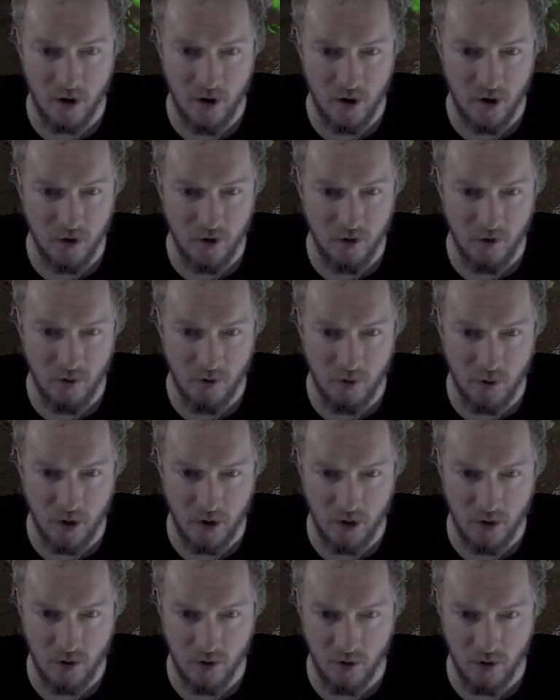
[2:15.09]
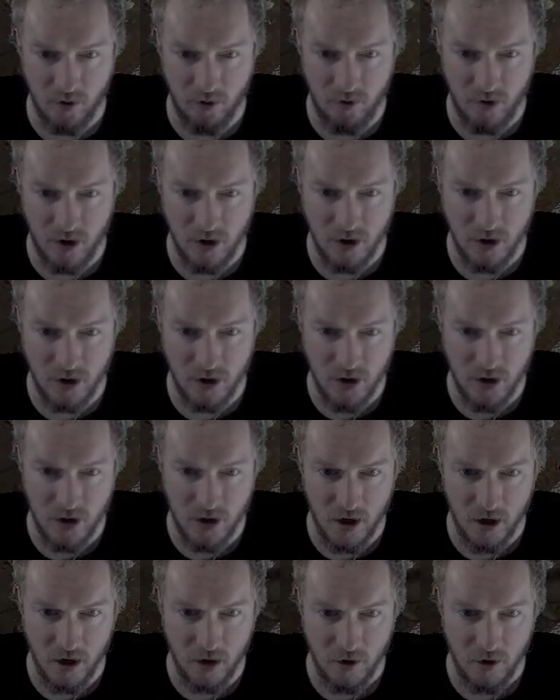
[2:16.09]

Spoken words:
I don't even bother with Phoenix Strike.